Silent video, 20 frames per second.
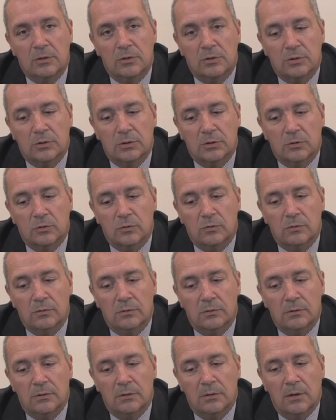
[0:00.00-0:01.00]
2.
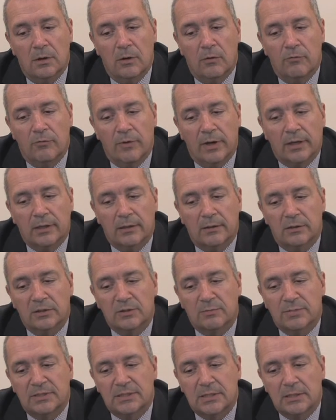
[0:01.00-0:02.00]
Recognise
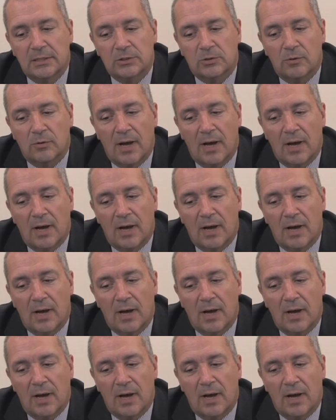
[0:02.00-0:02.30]
potential